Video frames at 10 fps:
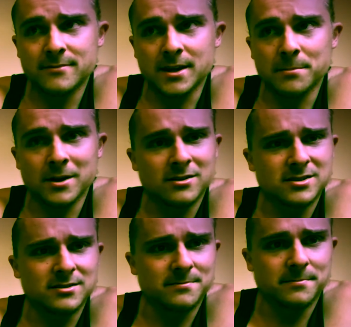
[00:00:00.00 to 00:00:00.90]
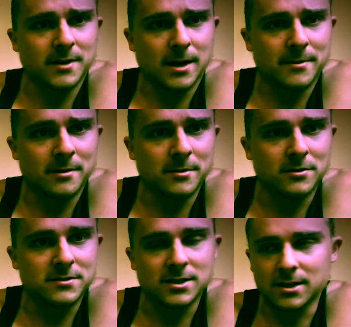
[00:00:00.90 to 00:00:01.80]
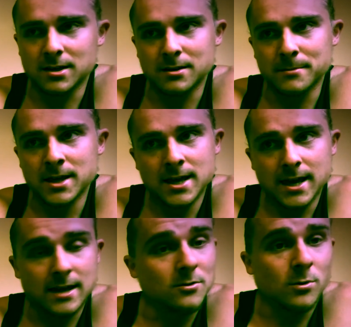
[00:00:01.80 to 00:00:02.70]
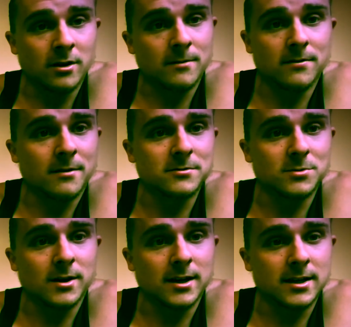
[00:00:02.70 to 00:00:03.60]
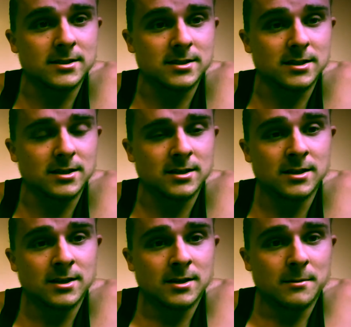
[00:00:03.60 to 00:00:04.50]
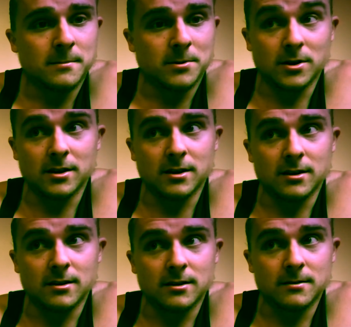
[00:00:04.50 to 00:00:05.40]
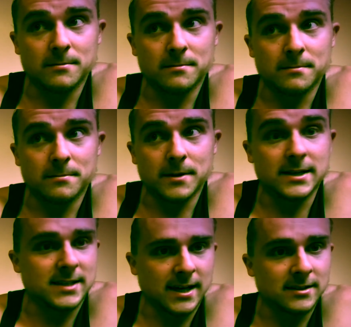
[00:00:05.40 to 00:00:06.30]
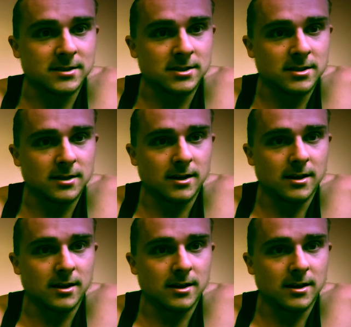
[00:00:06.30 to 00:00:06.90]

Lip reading: get better at the compound moves. And the one-arm farmer's walk is a pretty intense,